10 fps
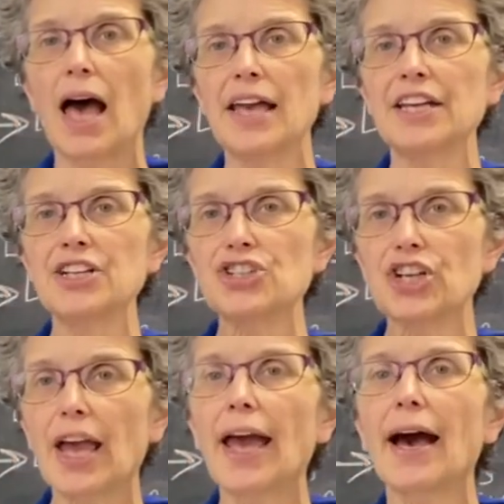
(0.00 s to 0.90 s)
Each
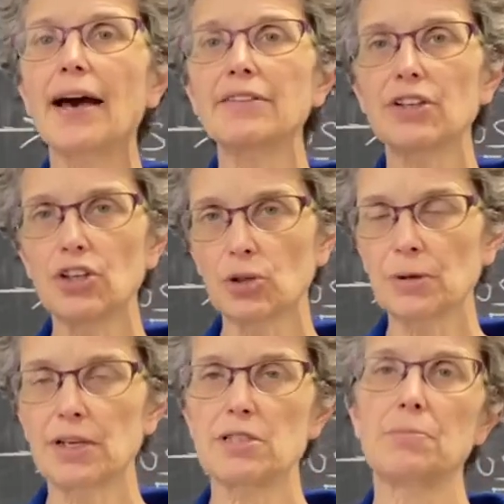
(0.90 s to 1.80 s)
cat the
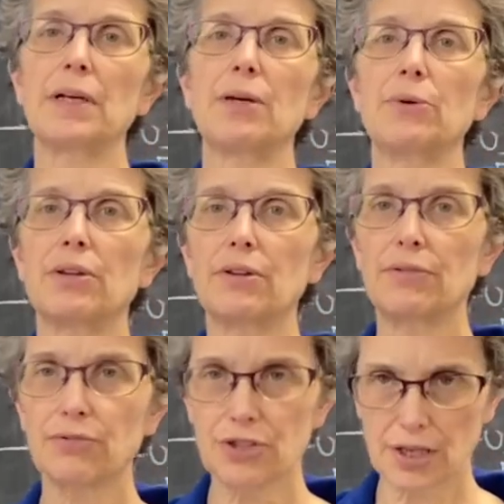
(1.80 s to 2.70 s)
human has to play with
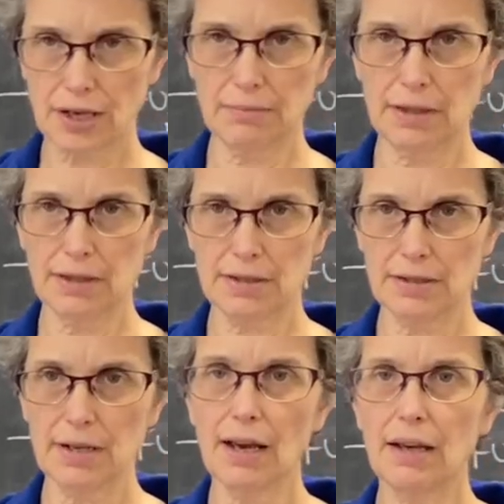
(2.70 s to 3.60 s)
for 10 minutes a
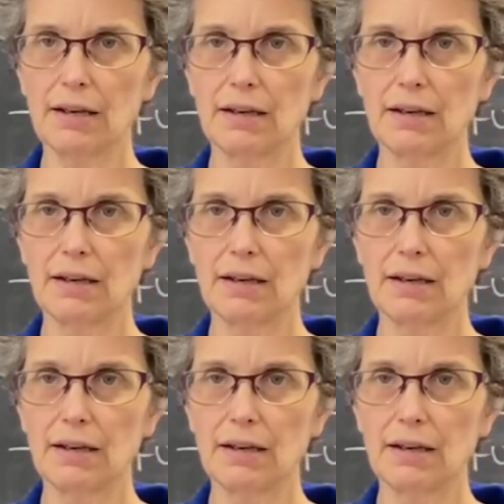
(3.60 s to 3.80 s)
day.